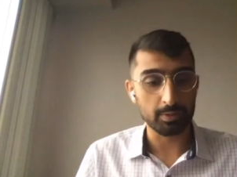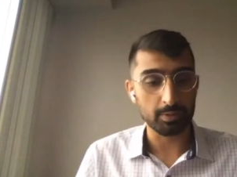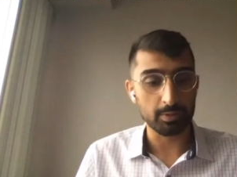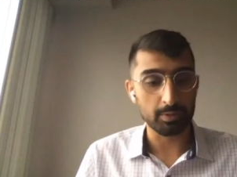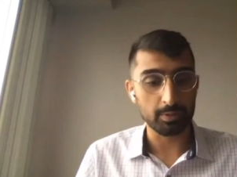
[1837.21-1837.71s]

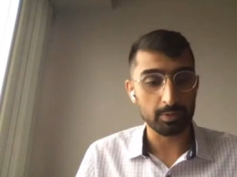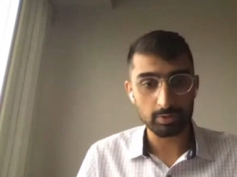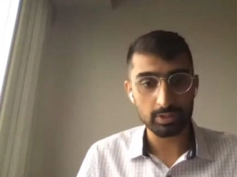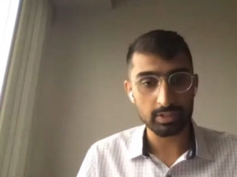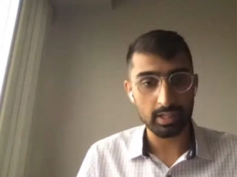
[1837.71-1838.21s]
our own
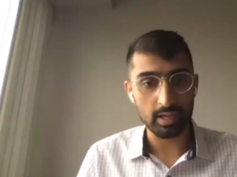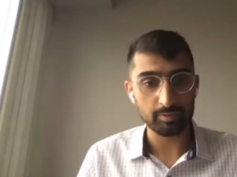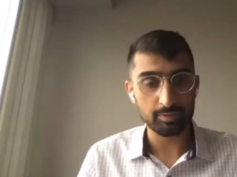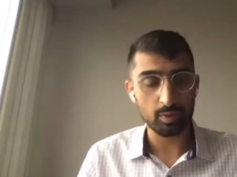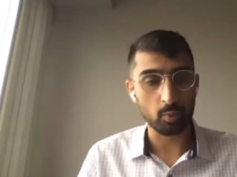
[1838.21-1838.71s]
stuff
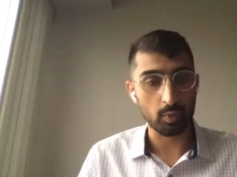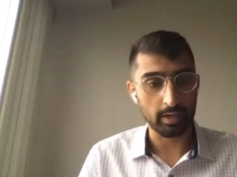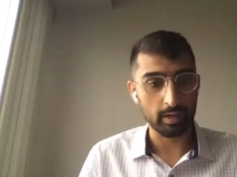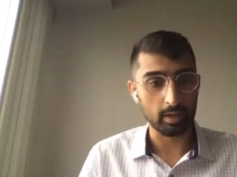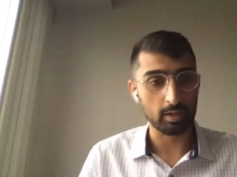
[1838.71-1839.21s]

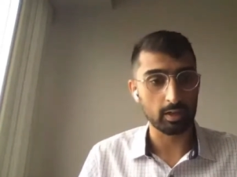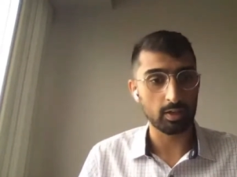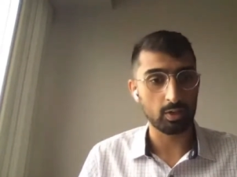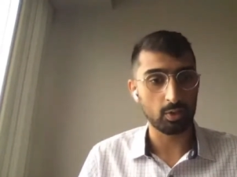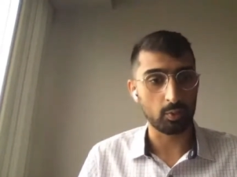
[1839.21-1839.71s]
where
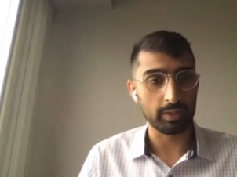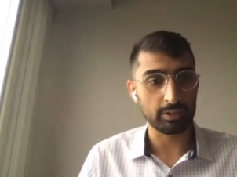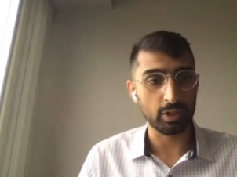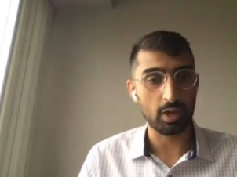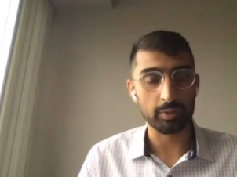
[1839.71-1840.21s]
we
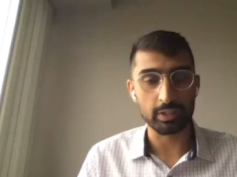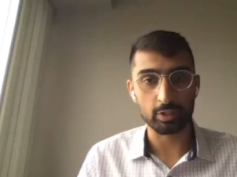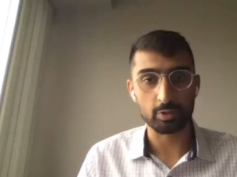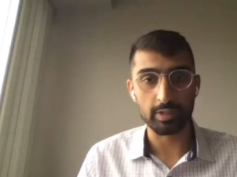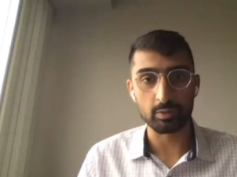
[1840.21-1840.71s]
thought we could
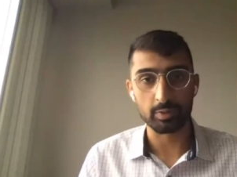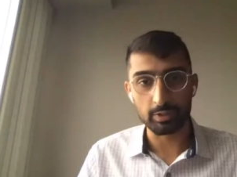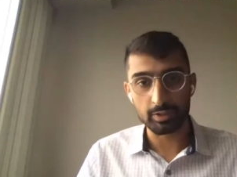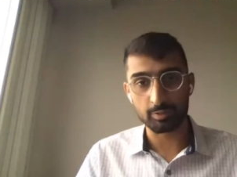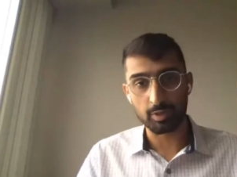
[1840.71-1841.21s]
create real
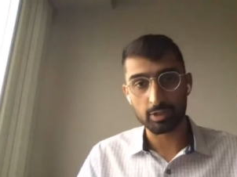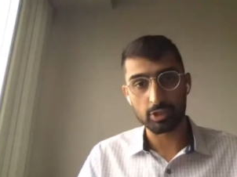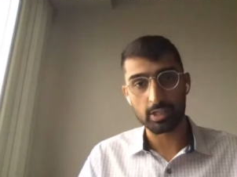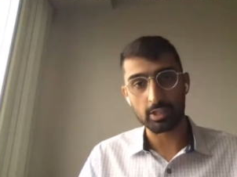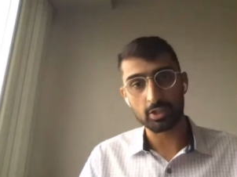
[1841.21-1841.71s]

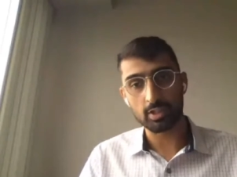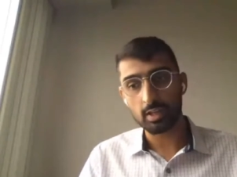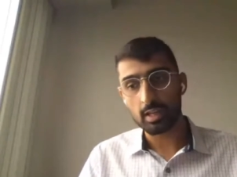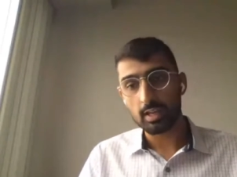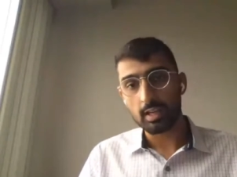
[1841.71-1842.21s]
differentiation,
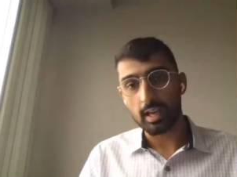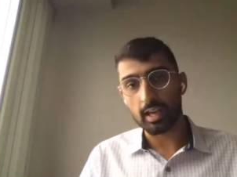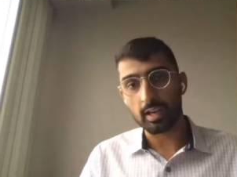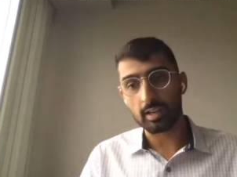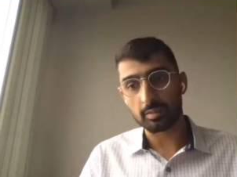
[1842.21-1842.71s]

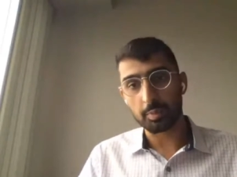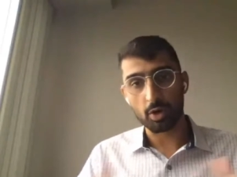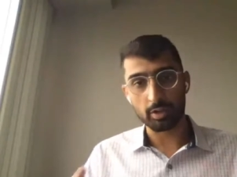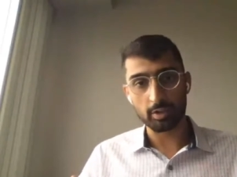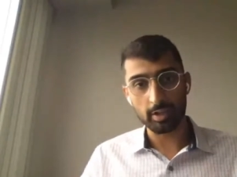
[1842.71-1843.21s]
and
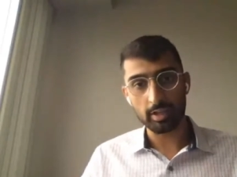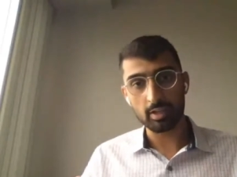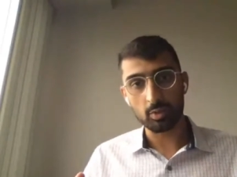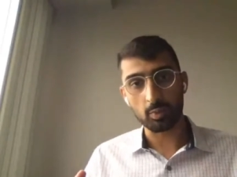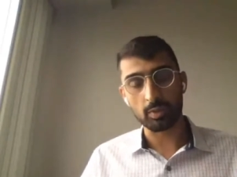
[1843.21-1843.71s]
partnering
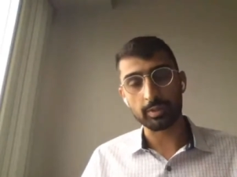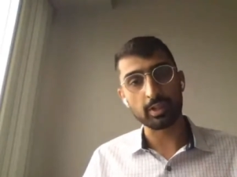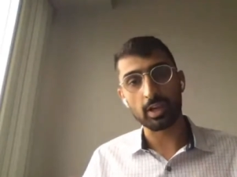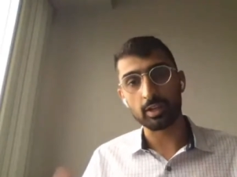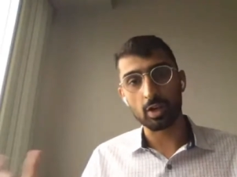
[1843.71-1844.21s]
where we thought
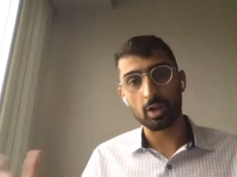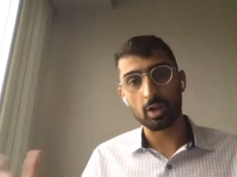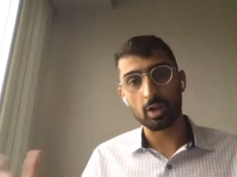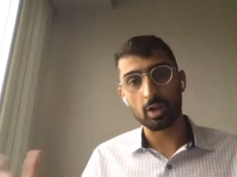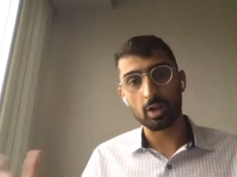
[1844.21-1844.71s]
knowledge
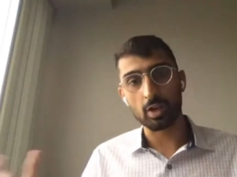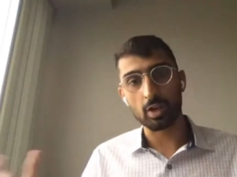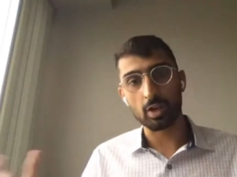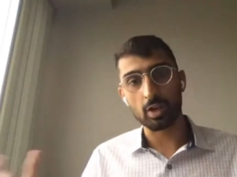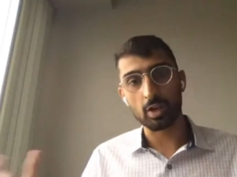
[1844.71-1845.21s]
already
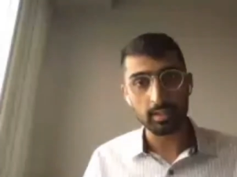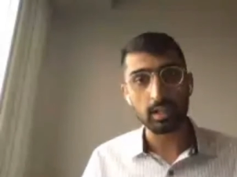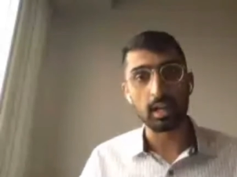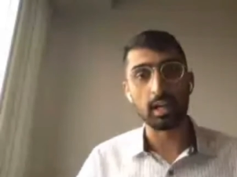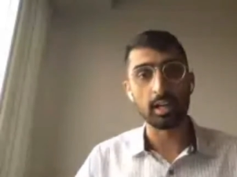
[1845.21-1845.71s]
existed.
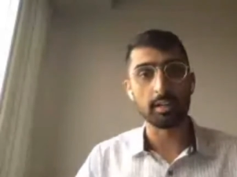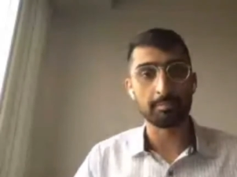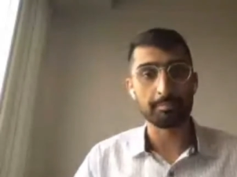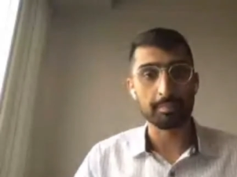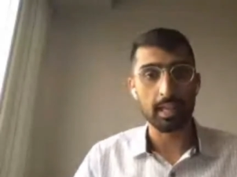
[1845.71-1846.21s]
And
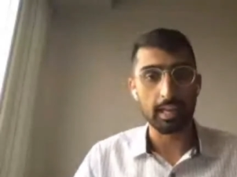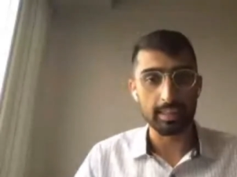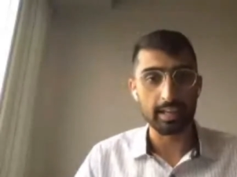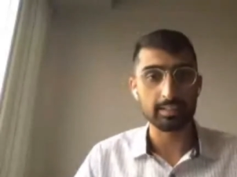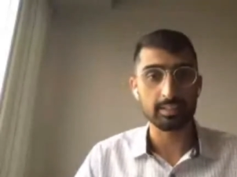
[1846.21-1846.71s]

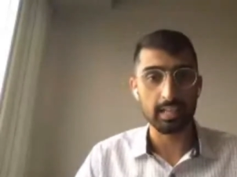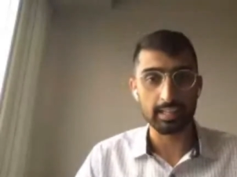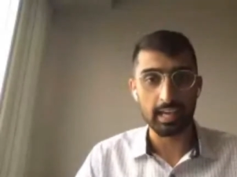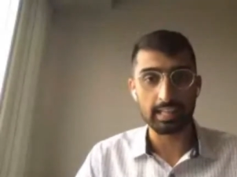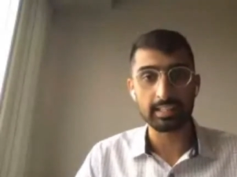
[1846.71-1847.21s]
I
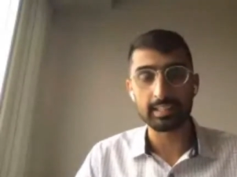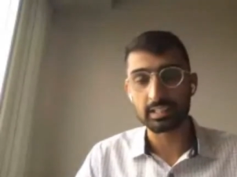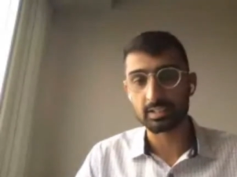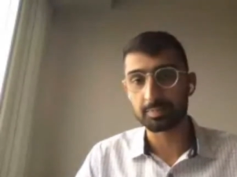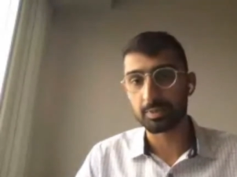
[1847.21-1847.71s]
think that's
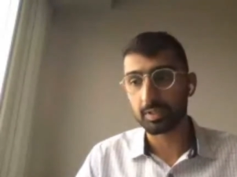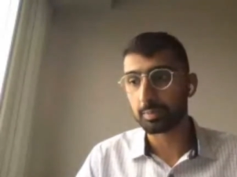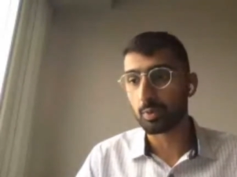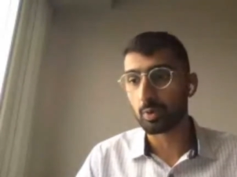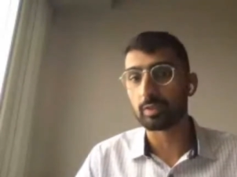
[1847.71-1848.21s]
pretty
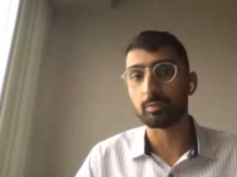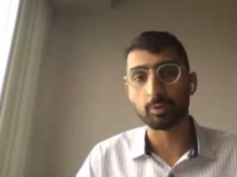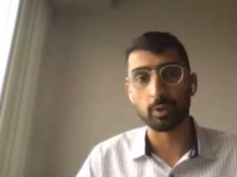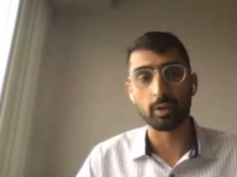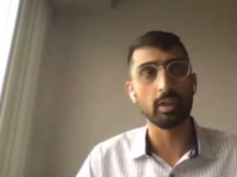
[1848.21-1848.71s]
important
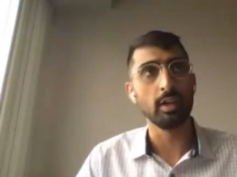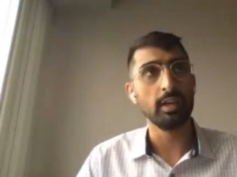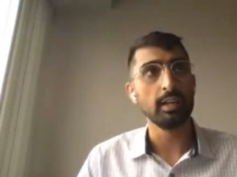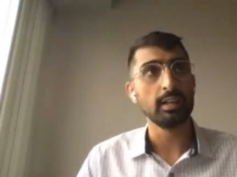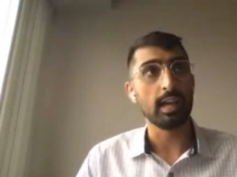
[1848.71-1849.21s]
for
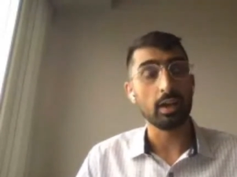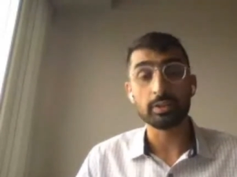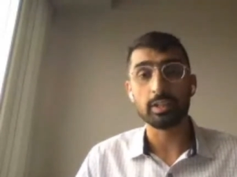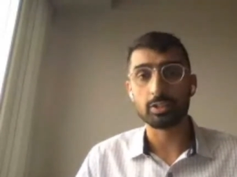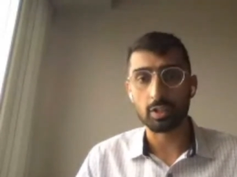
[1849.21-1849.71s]
healthcare
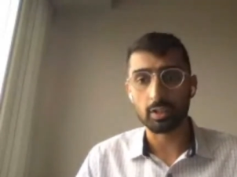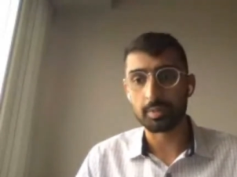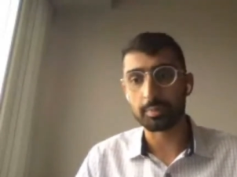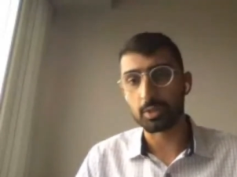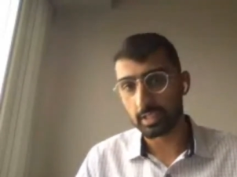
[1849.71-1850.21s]
startups in
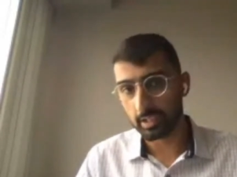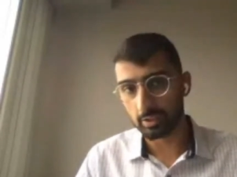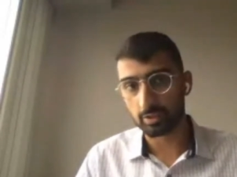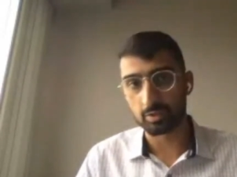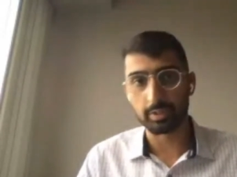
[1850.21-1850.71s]
particular
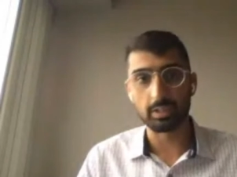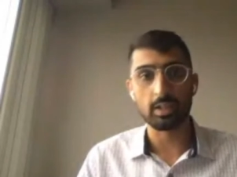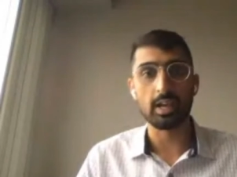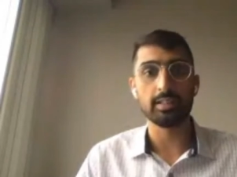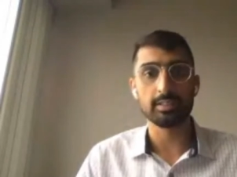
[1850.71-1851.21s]
to
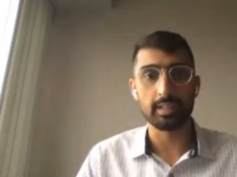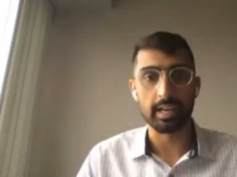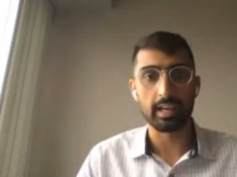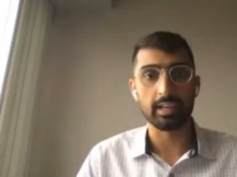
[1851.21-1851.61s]
realize that,